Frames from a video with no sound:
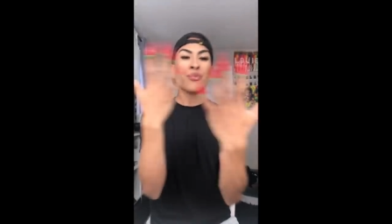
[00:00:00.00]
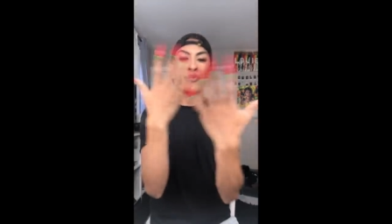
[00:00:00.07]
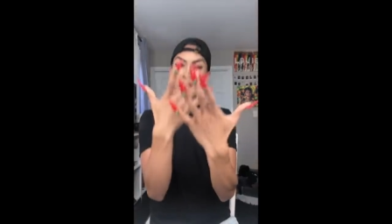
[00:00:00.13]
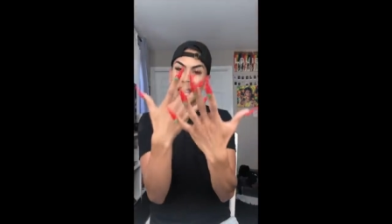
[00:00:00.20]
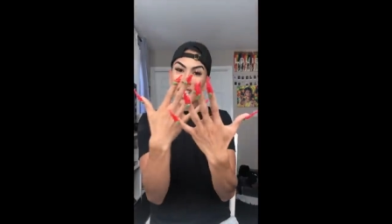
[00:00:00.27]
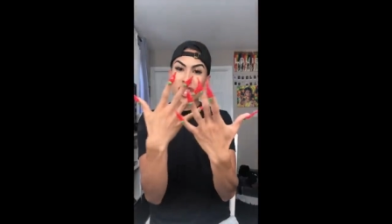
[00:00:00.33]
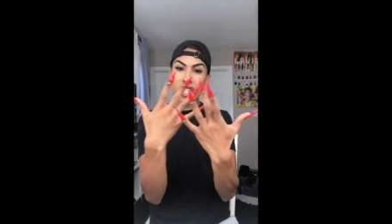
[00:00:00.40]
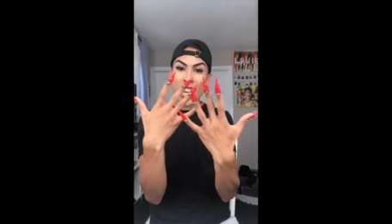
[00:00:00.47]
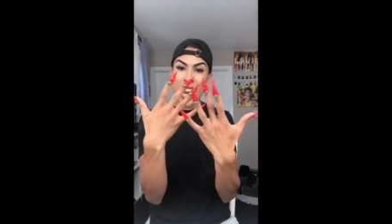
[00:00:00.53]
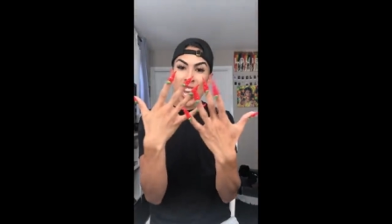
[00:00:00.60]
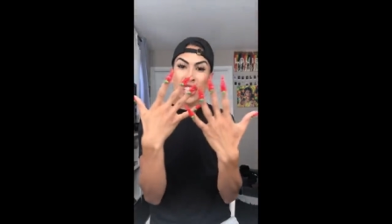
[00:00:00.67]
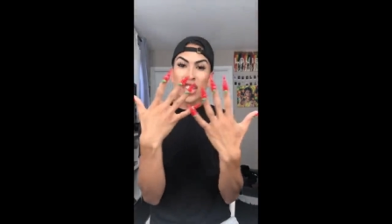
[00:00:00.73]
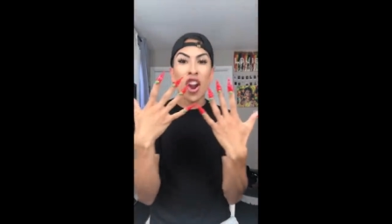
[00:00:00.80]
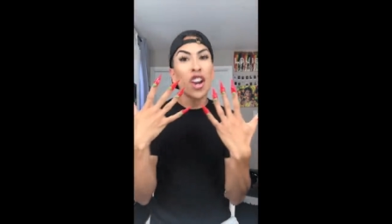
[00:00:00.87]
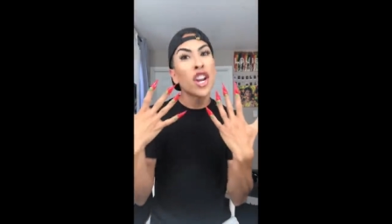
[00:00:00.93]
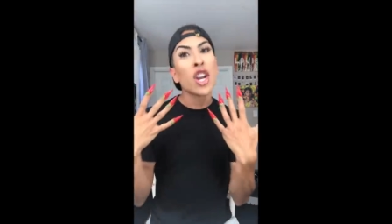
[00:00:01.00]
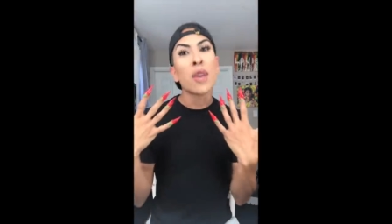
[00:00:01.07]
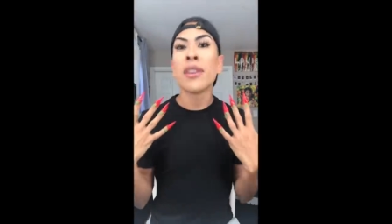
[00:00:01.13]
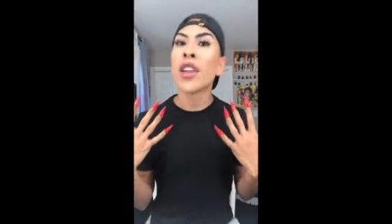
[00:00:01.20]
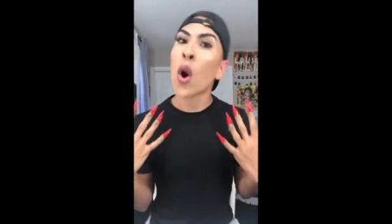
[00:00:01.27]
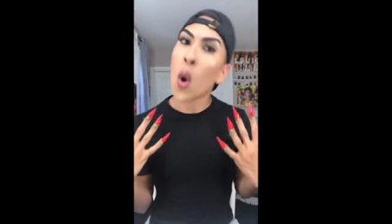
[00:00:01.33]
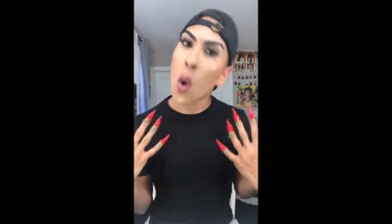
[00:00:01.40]
These chiles aren't gonna
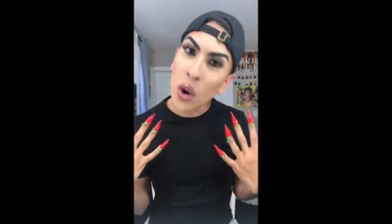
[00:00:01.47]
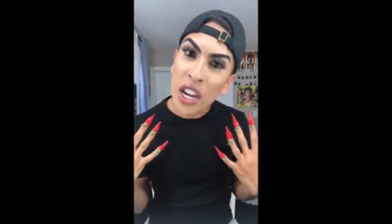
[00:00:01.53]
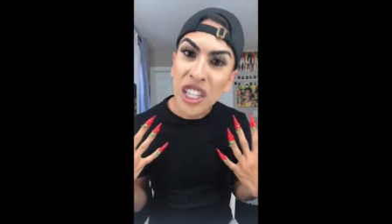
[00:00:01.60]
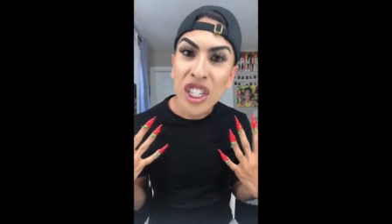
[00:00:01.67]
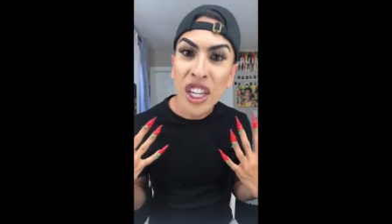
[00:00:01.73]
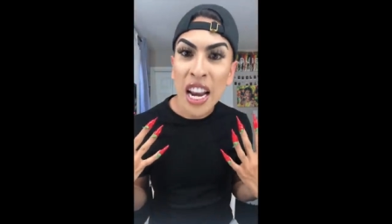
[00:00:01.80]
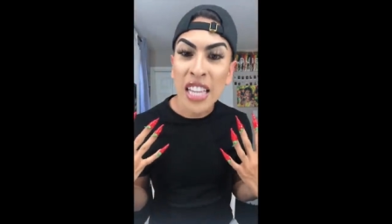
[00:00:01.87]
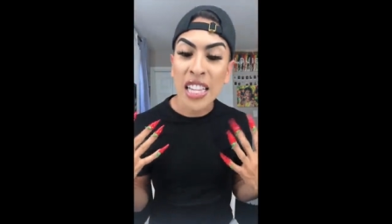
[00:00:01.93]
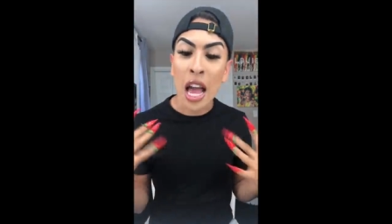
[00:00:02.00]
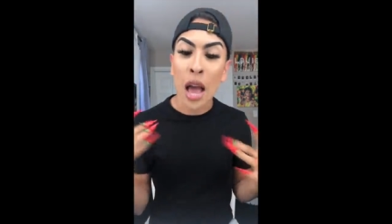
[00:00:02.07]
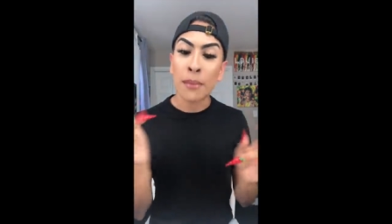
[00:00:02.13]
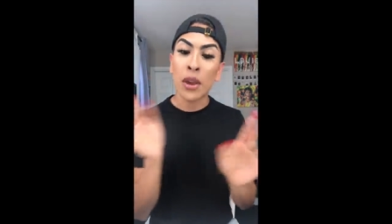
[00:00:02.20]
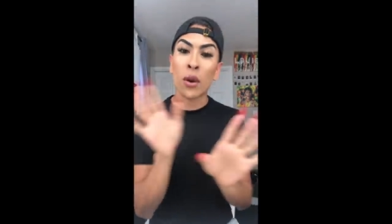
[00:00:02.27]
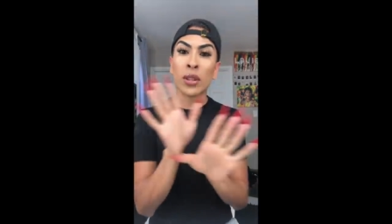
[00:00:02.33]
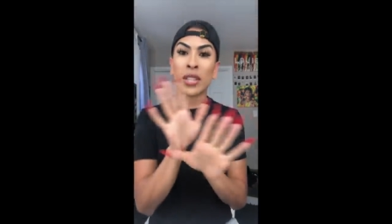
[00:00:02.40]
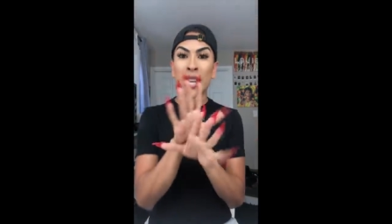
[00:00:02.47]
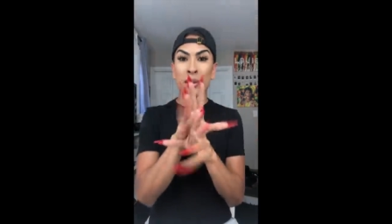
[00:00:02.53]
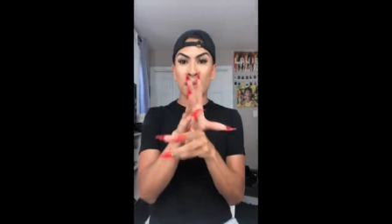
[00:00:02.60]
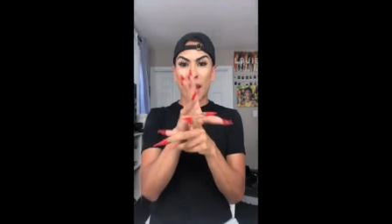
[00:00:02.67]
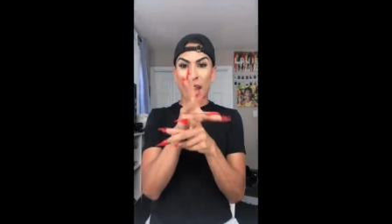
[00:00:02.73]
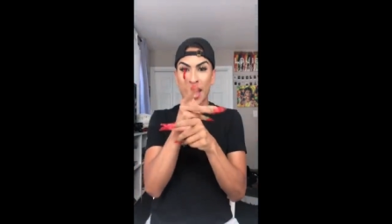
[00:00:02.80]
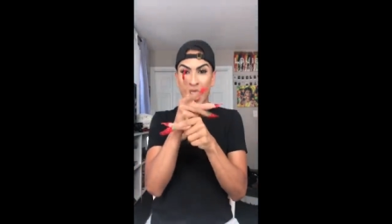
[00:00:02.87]
be the only chiles I'm be holding
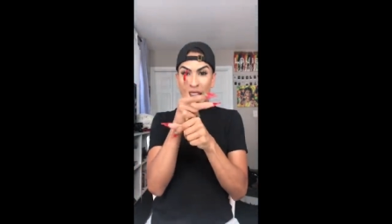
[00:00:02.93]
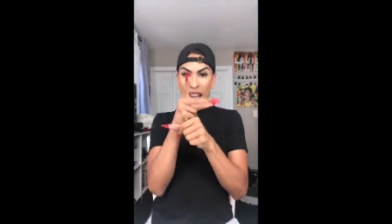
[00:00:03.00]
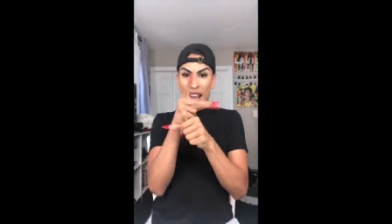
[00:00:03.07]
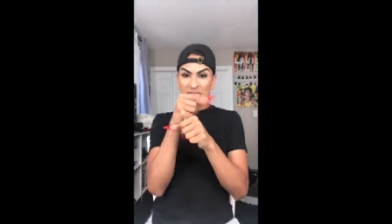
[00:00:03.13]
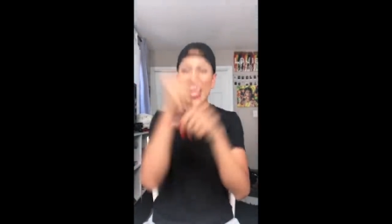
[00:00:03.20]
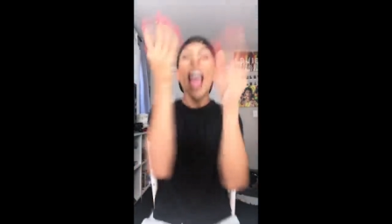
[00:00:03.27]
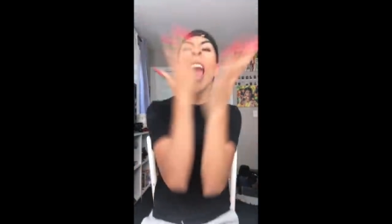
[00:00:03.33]
in my hand.